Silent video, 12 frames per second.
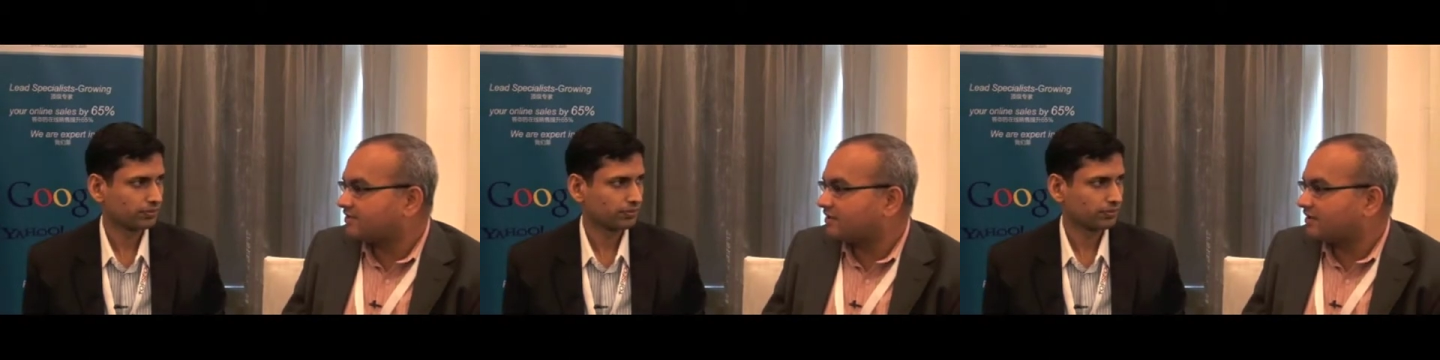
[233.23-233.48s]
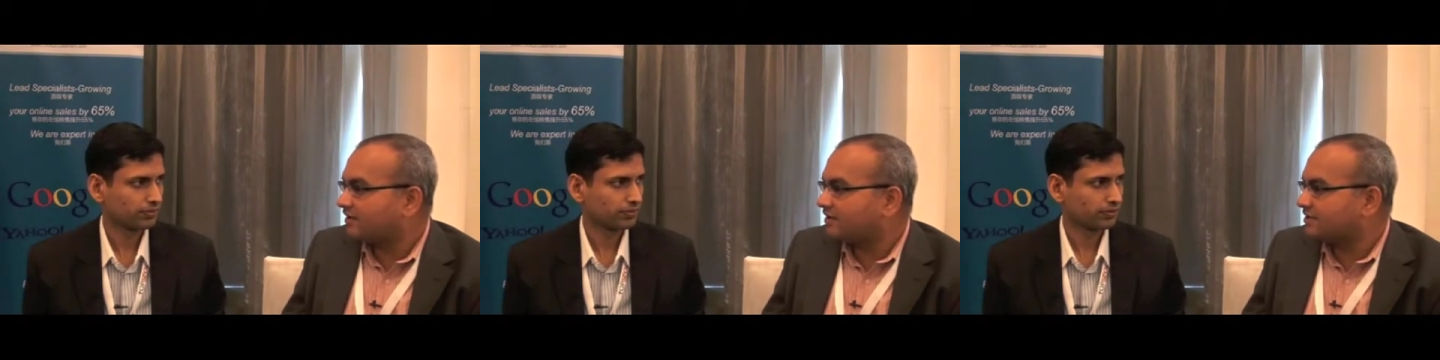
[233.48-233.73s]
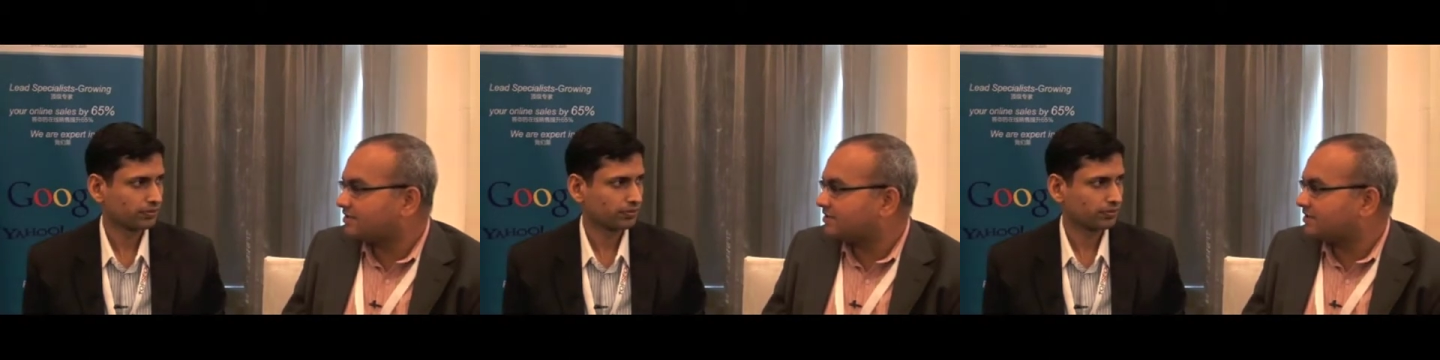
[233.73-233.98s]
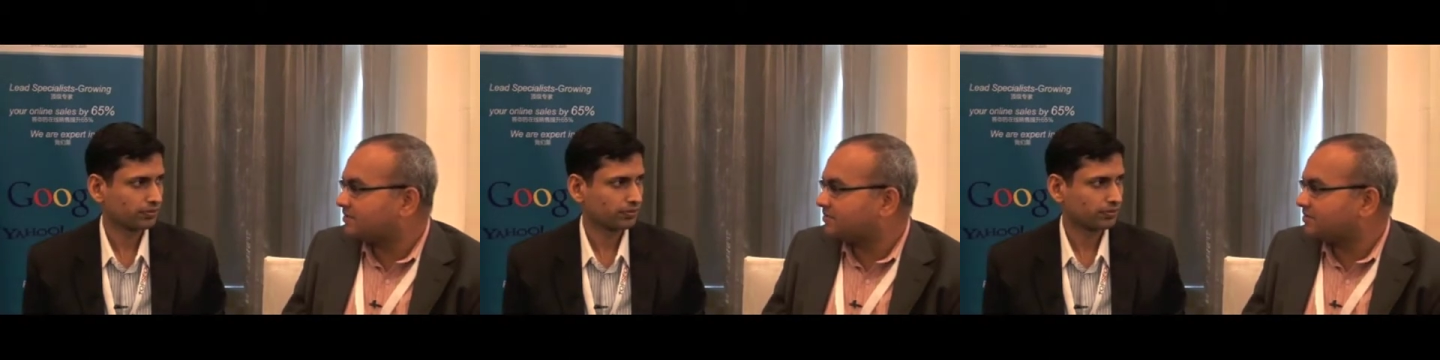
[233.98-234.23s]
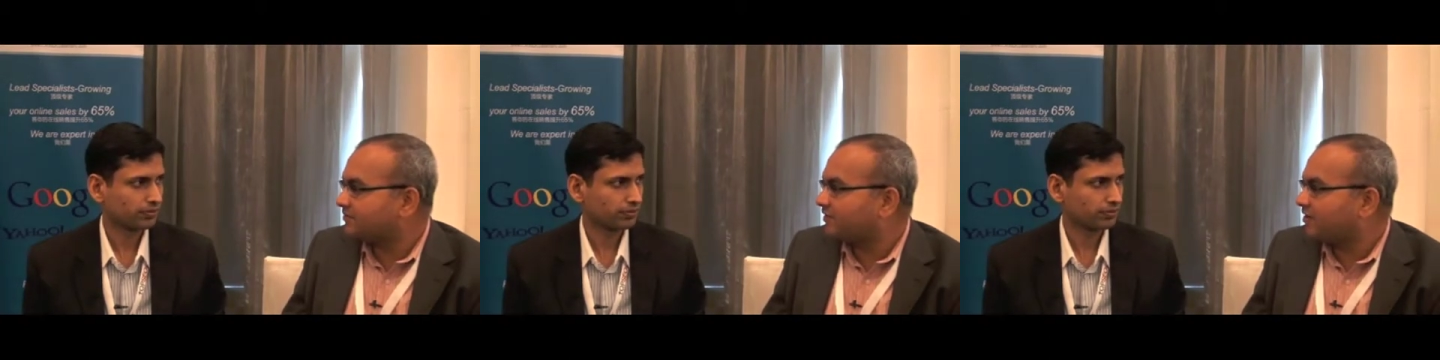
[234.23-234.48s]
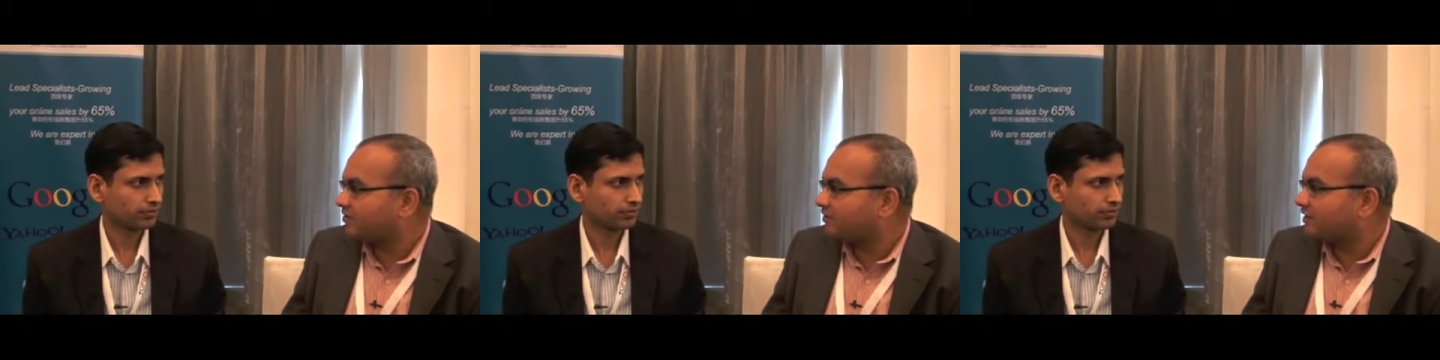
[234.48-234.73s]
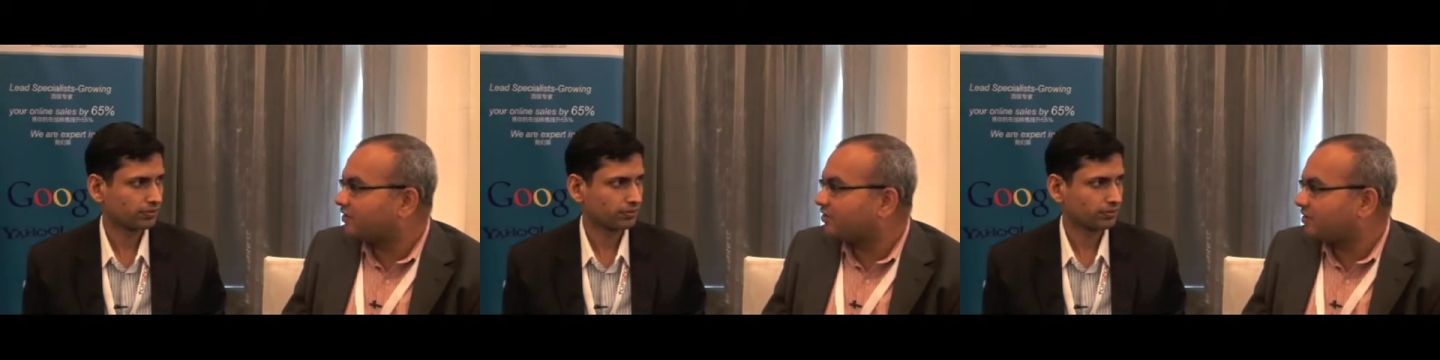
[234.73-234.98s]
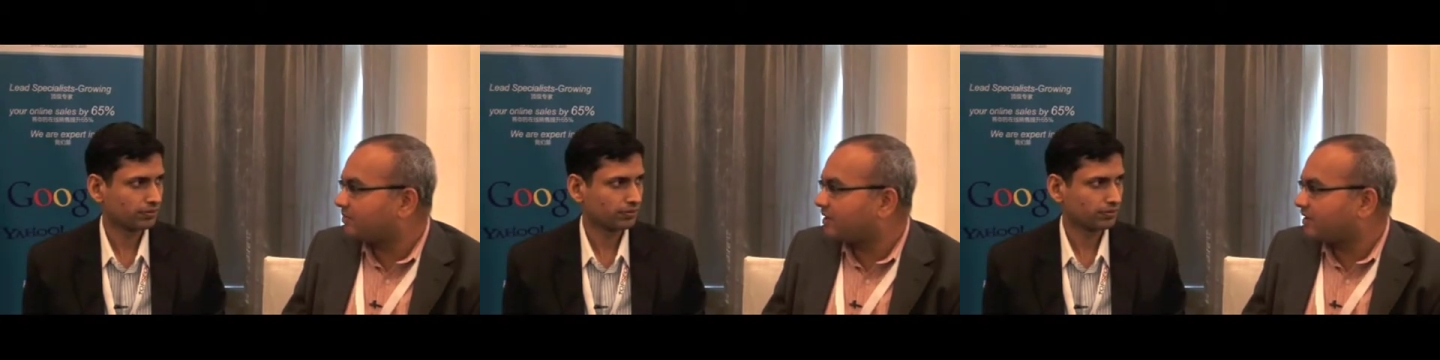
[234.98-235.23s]
Speaker 1: to the clients in terms of how do they
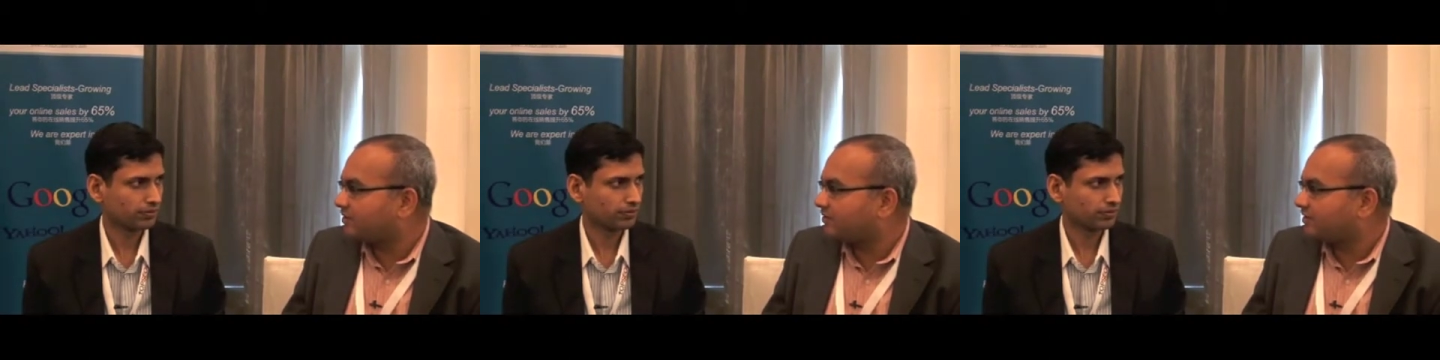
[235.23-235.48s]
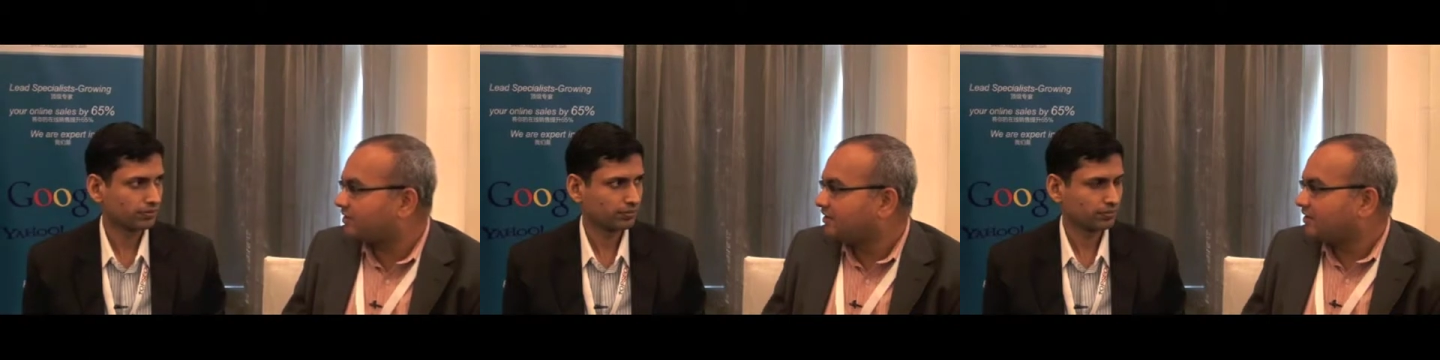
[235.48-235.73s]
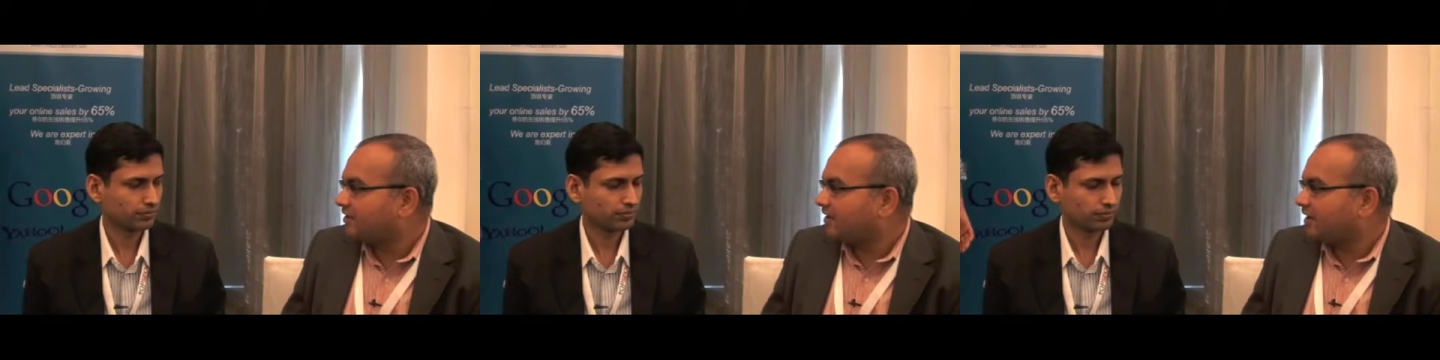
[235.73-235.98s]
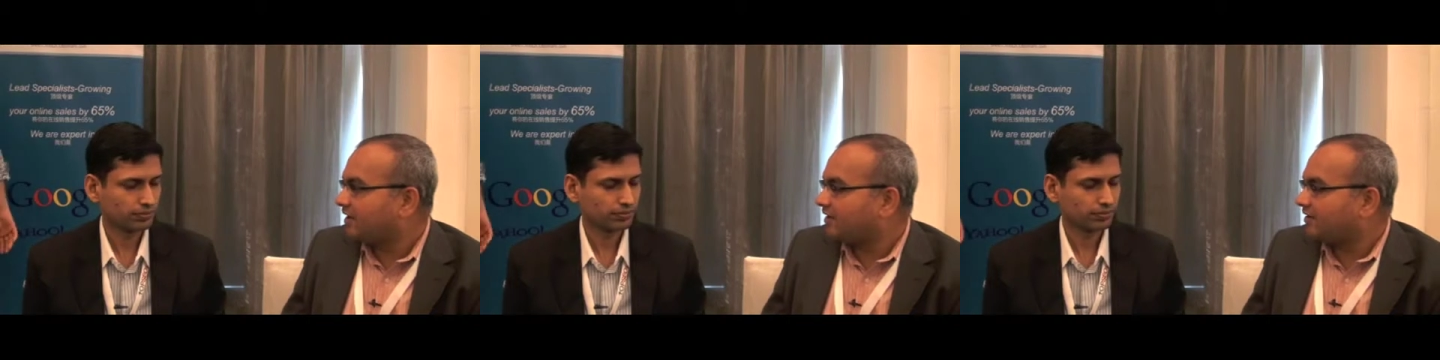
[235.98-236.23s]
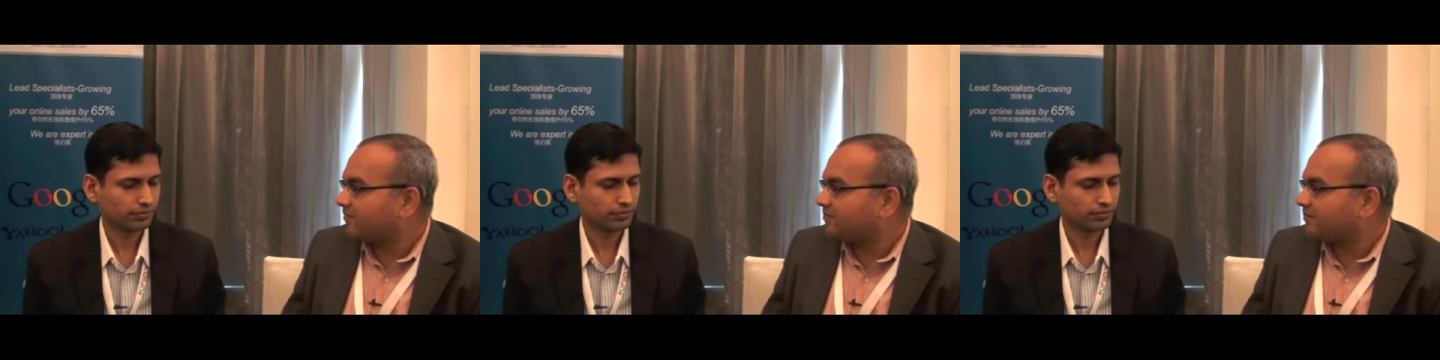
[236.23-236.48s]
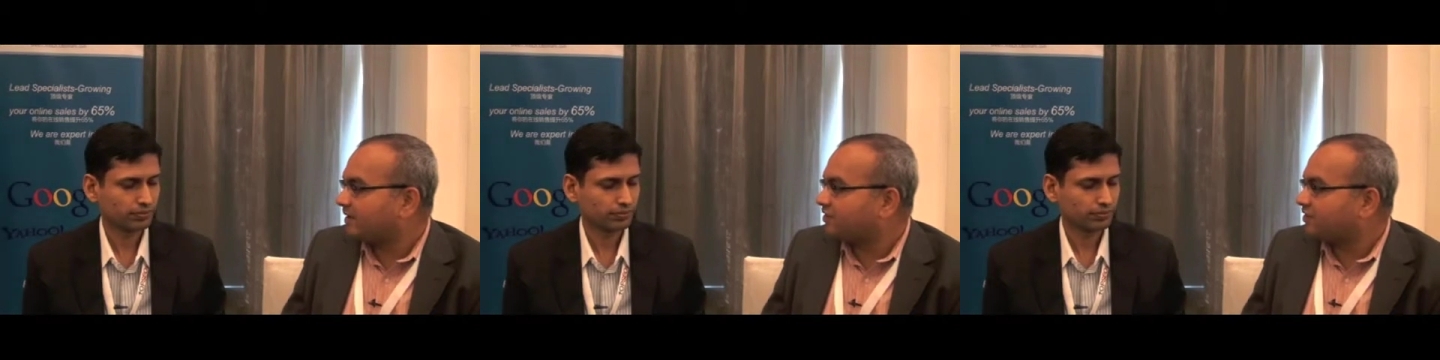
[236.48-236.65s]
go about uh,